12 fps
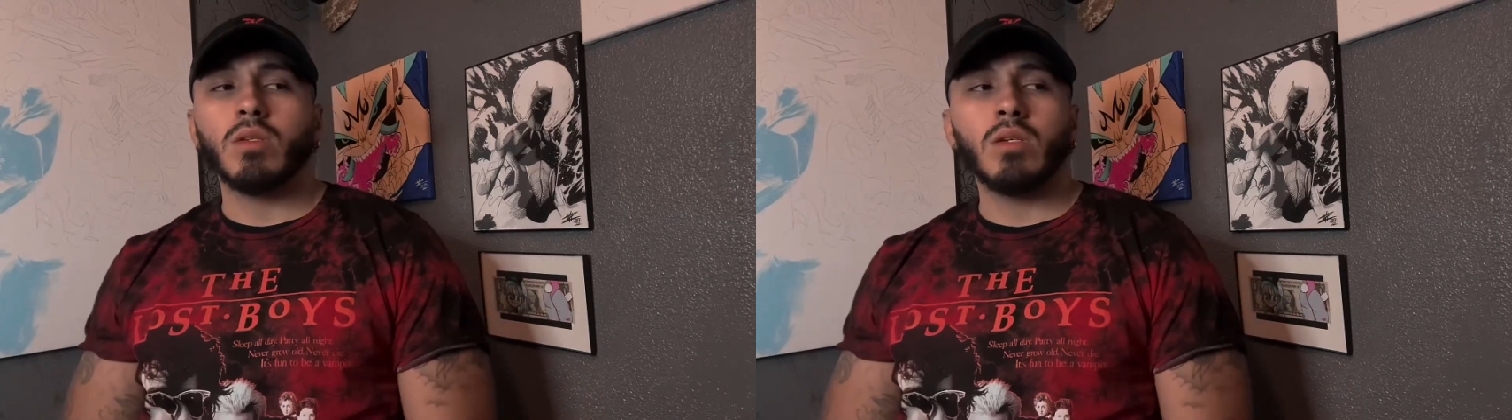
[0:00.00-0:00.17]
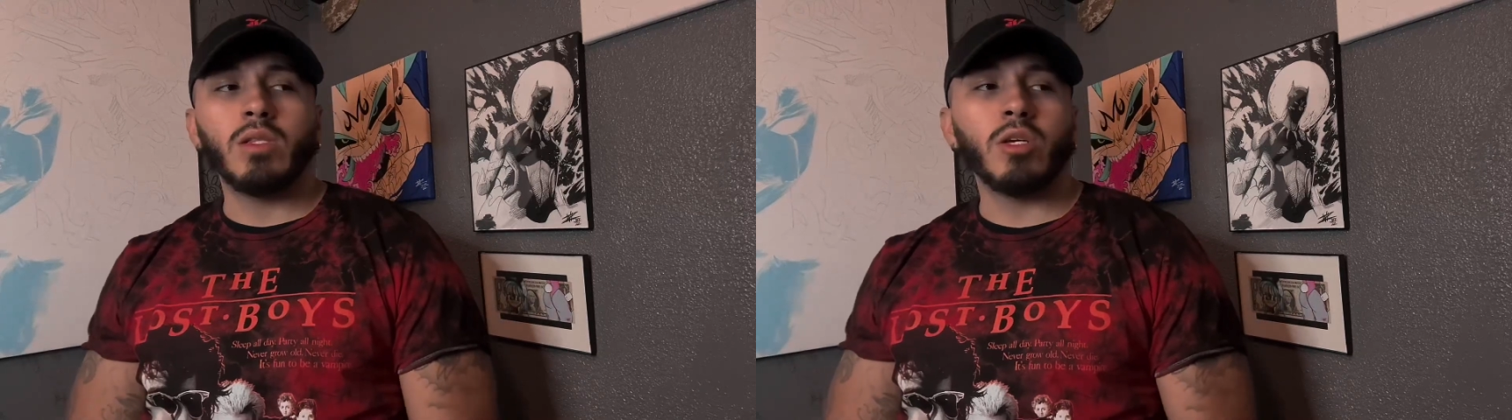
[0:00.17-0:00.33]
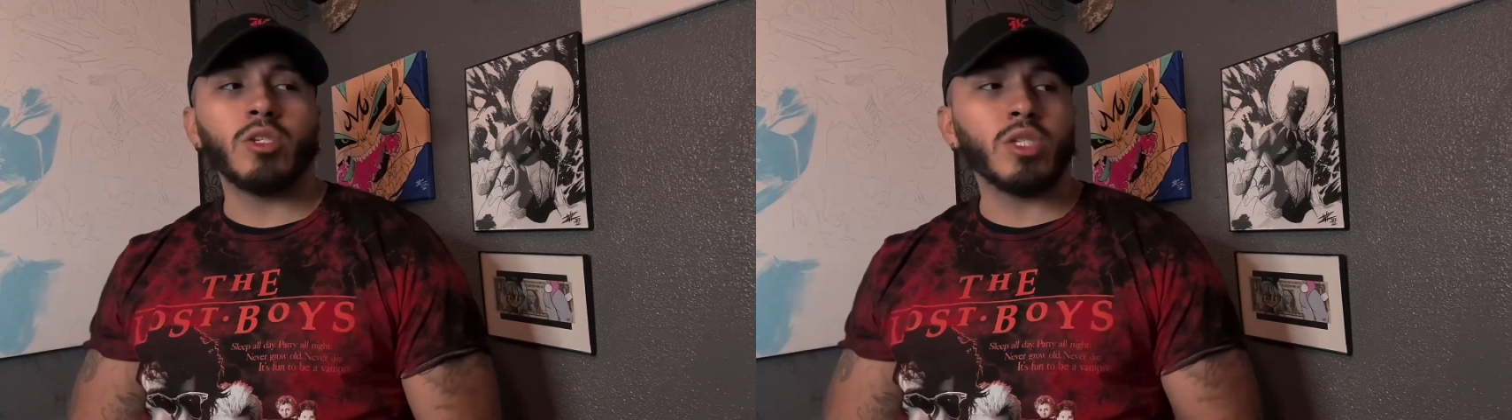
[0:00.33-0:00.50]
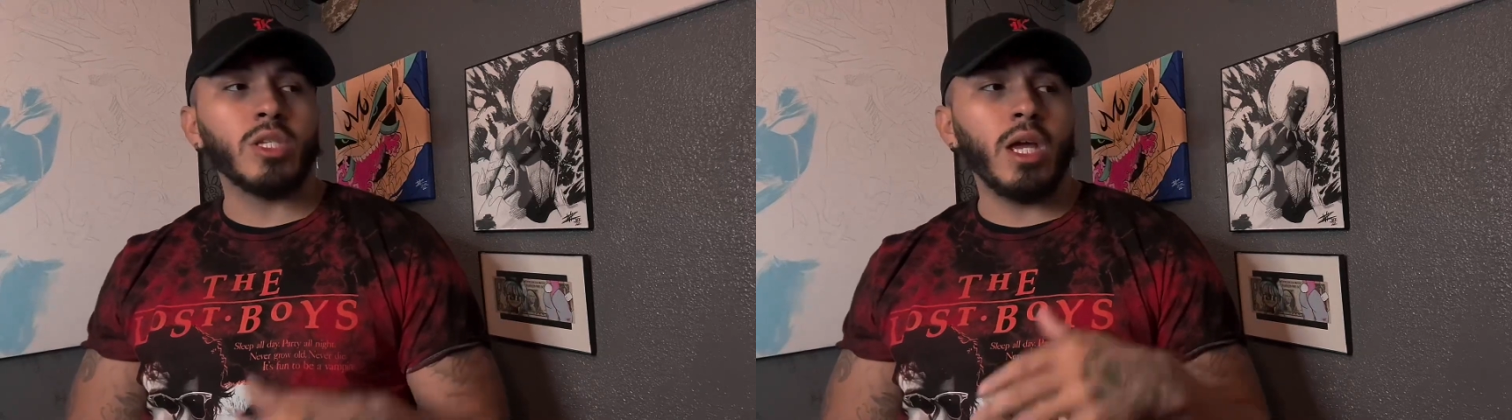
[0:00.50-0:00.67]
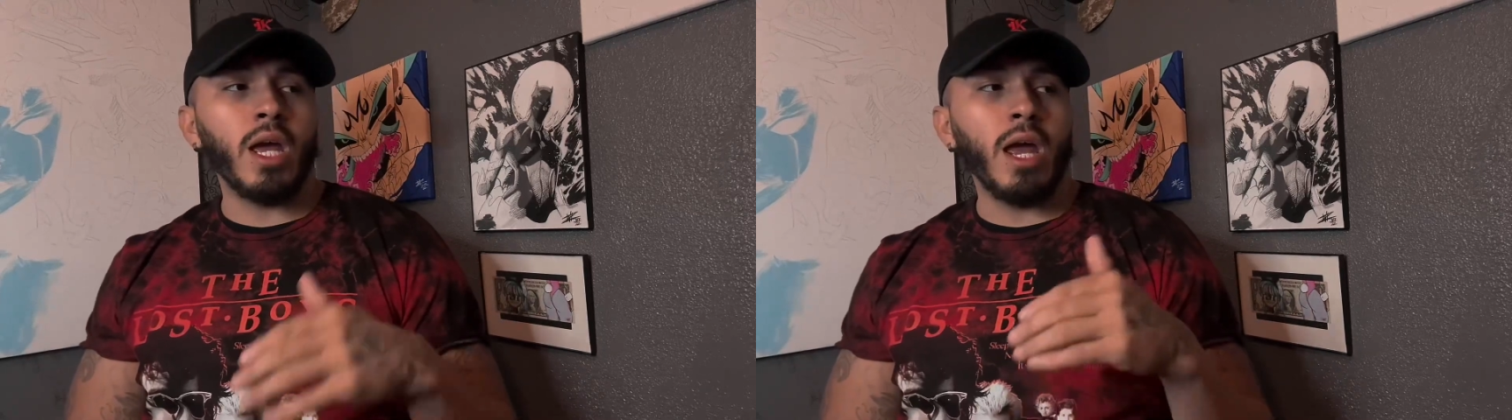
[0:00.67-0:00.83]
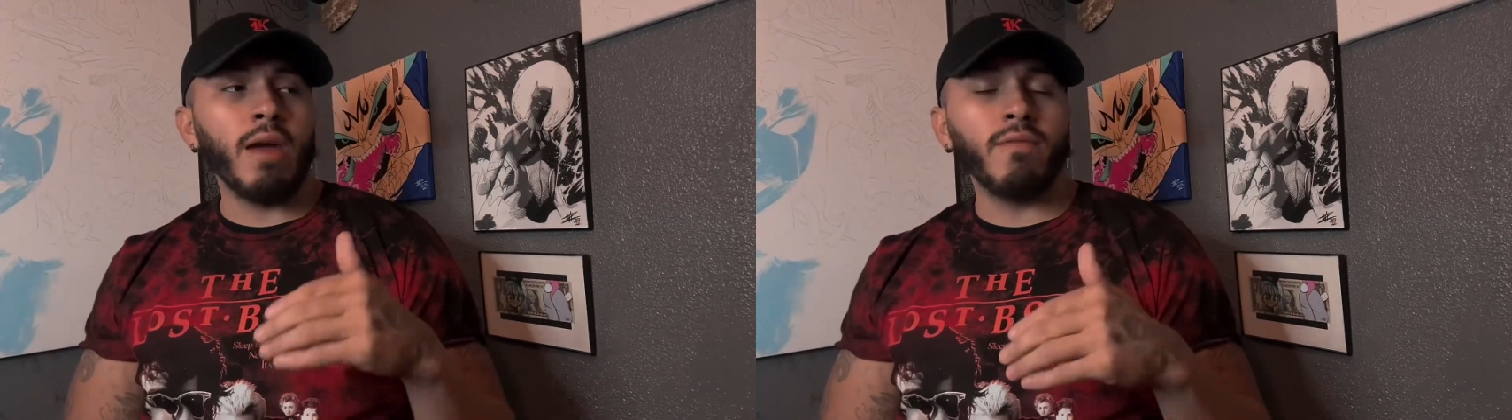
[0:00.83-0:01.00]
There's
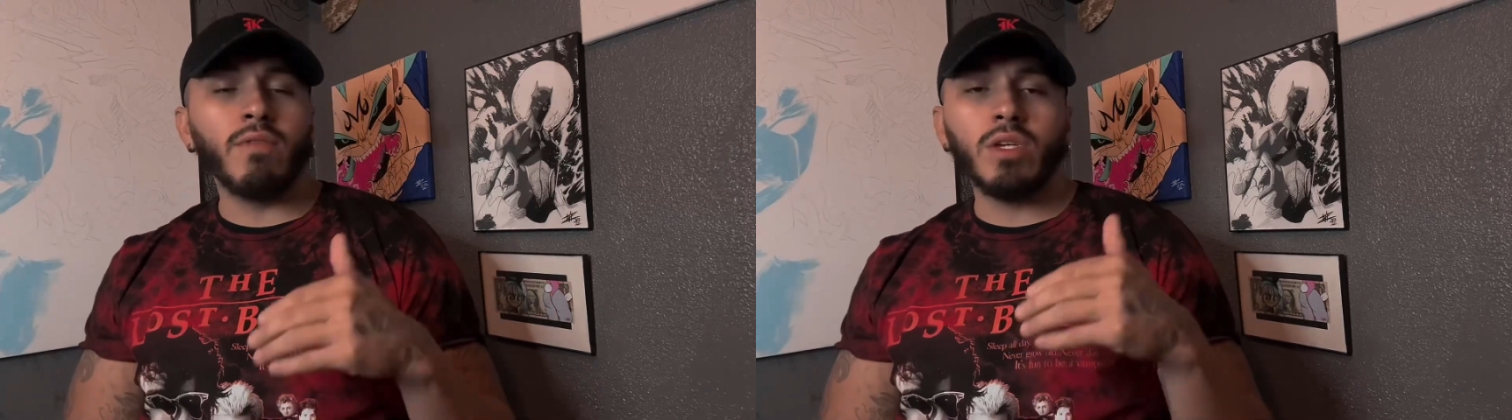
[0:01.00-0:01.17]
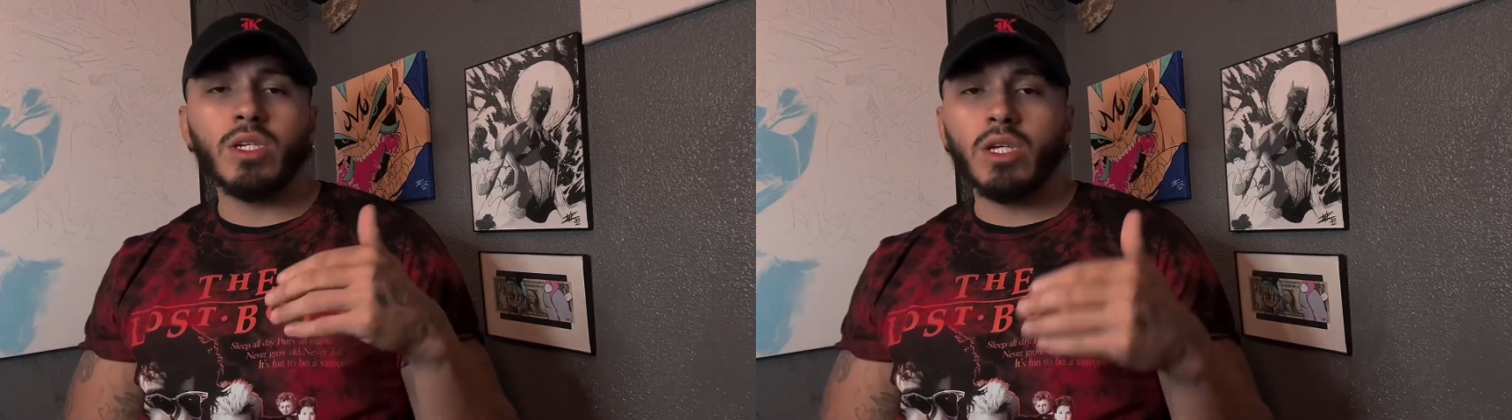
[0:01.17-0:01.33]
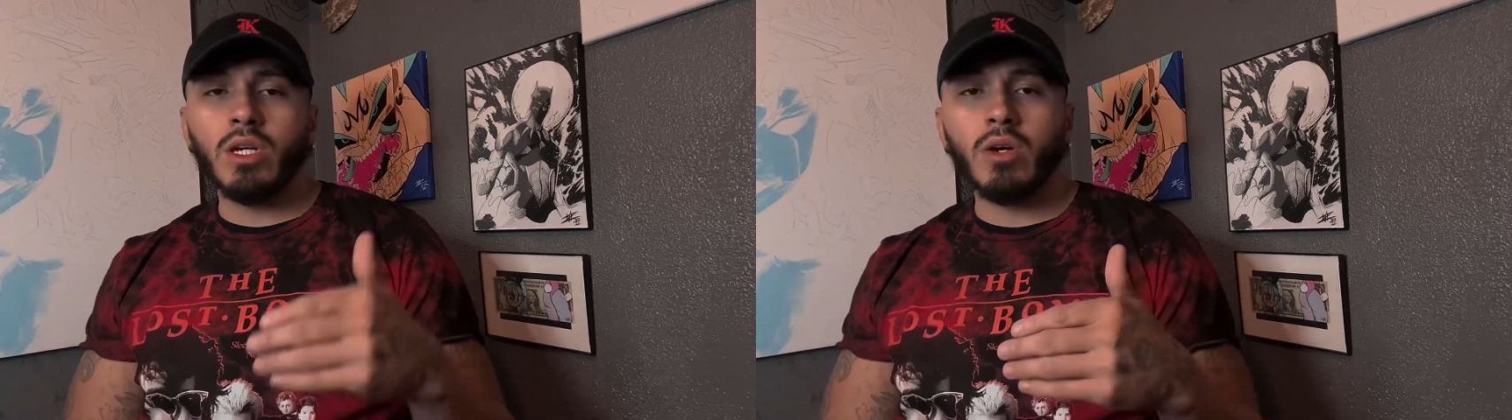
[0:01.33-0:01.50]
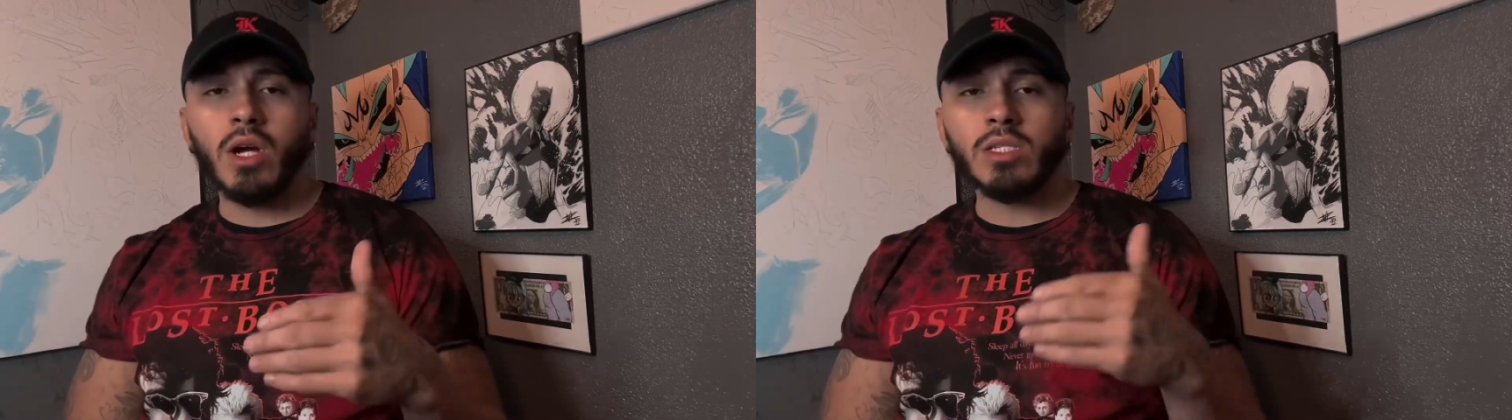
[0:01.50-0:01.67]
every year